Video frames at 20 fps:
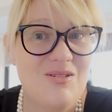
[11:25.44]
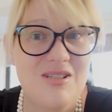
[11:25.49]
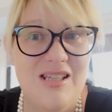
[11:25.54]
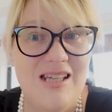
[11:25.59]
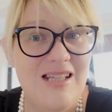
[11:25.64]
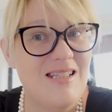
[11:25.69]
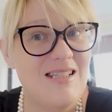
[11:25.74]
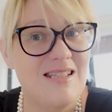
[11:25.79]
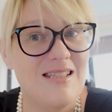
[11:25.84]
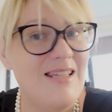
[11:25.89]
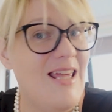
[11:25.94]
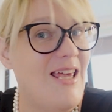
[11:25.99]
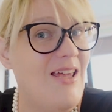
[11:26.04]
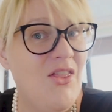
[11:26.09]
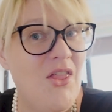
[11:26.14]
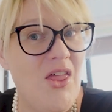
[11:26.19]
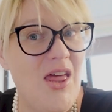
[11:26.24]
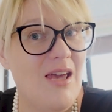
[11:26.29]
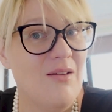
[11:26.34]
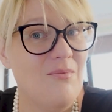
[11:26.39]
That's their
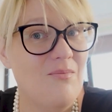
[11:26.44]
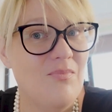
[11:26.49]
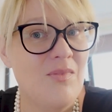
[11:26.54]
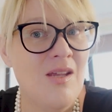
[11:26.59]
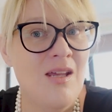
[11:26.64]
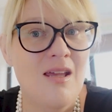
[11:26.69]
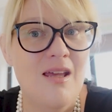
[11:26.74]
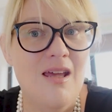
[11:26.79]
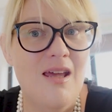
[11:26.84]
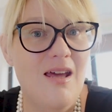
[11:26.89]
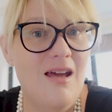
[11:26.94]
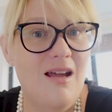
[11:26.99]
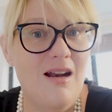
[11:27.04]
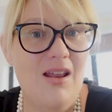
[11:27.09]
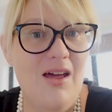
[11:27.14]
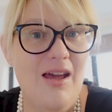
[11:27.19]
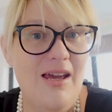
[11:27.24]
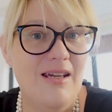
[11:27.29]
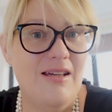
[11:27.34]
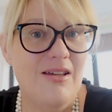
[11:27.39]
thing.
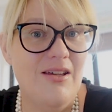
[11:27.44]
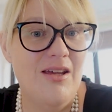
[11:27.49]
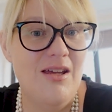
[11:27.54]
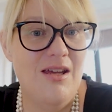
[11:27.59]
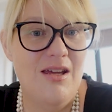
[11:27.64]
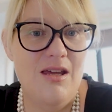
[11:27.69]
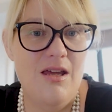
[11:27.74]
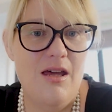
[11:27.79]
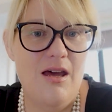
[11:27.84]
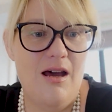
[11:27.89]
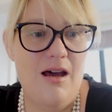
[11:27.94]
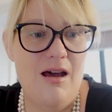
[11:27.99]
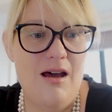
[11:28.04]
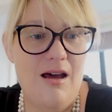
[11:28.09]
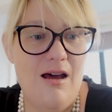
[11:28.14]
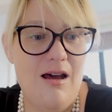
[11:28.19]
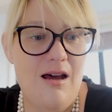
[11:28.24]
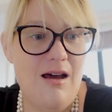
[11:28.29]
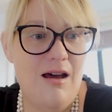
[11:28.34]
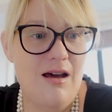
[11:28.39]
Like,
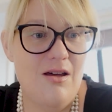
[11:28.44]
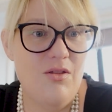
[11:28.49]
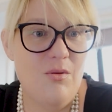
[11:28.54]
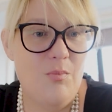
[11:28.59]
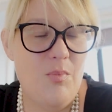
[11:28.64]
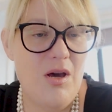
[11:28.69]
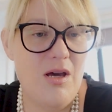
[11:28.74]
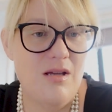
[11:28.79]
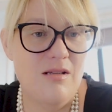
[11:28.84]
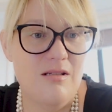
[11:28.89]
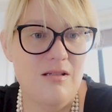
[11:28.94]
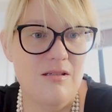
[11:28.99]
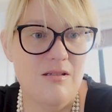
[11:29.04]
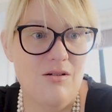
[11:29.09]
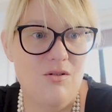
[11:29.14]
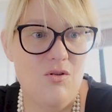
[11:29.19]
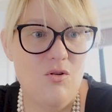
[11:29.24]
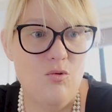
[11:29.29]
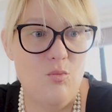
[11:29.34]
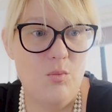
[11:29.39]
the person
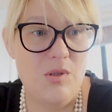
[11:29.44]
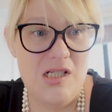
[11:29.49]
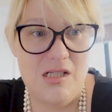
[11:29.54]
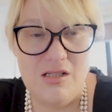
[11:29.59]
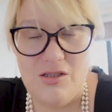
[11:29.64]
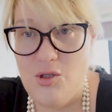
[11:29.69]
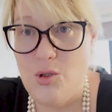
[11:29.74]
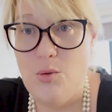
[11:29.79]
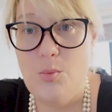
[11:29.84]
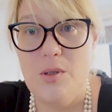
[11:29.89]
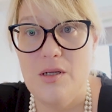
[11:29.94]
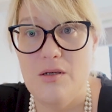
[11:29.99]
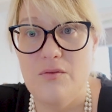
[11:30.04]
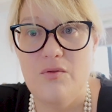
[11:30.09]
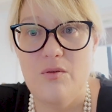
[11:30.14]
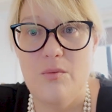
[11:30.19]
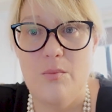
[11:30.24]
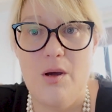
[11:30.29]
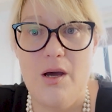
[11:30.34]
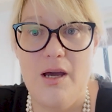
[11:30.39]
that called me stupid
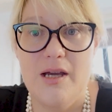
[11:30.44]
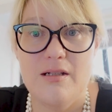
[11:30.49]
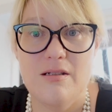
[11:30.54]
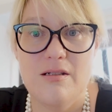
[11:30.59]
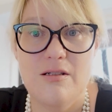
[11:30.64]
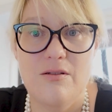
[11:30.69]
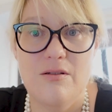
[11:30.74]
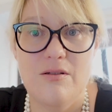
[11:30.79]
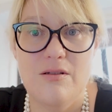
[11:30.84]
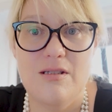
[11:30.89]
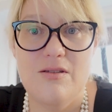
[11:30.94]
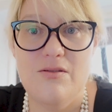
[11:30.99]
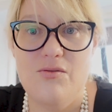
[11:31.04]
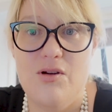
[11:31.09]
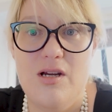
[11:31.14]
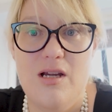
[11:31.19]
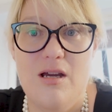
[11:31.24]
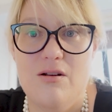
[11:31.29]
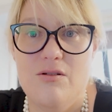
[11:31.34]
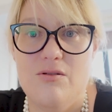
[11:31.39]
for buying two
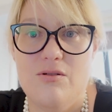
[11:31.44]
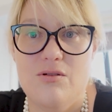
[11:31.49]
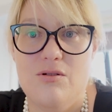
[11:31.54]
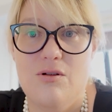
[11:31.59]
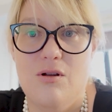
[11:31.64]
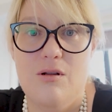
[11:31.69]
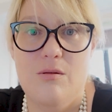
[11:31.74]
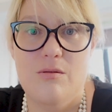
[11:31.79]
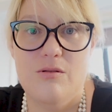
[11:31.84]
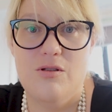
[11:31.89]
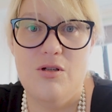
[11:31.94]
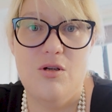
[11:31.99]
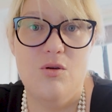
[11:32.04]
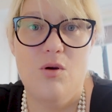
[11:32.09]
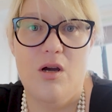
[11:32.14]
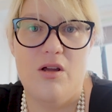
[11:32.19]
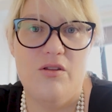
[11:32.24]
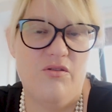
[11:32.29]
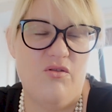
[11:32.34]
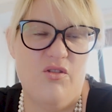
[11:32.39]

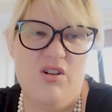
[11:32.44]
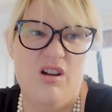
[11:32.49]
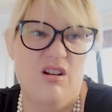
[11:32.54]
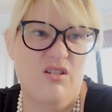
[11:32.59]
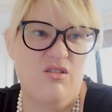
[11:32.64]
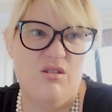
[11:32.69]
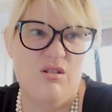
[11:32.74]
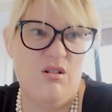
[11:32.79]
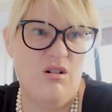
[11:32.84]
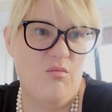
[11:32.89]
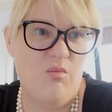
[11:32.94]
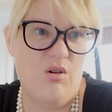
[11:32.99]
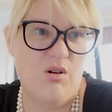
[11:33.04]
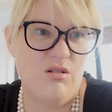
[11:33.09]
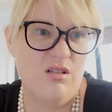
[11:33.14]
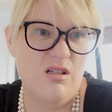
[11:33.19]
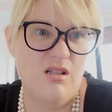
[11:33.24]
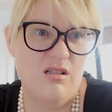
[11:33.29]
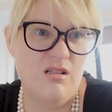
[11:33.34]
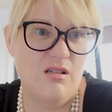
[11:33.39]
$300
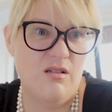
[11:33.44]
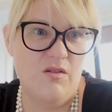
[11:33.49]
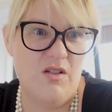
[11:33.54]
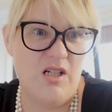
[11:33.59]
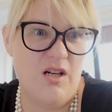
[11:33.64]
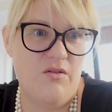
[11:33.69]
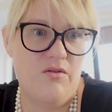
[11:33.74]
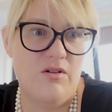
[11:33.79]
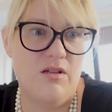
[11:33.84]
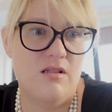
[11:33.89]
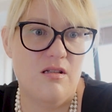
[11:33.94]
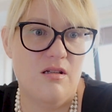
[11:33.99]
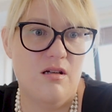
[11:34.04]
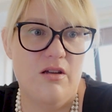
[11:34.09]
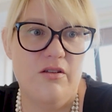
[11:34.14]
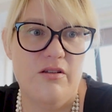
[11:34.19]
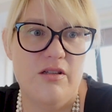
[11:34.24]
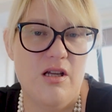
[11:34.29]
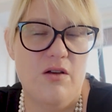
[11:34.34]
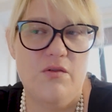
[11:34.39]
boxes of Jeffree
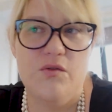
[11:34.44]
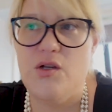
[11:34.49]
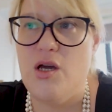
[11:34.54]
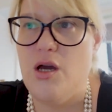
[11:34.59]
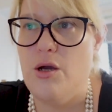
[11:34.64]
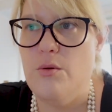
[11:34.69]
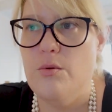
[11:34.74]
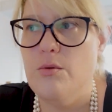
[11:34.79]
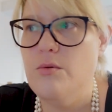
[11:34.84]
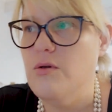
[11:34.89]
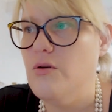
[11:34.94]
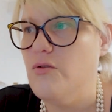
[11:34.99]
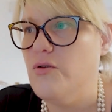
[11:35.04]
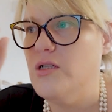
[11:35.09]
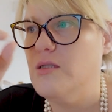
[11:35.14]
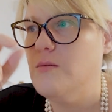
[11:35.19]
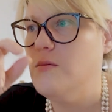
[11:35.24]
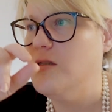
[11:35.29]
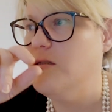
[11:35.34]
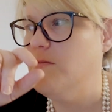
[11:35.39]
Star stuff to open at
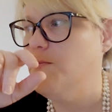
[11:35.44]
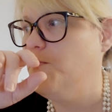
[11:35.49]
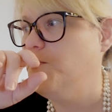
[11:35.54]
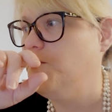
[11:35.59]
Christmas.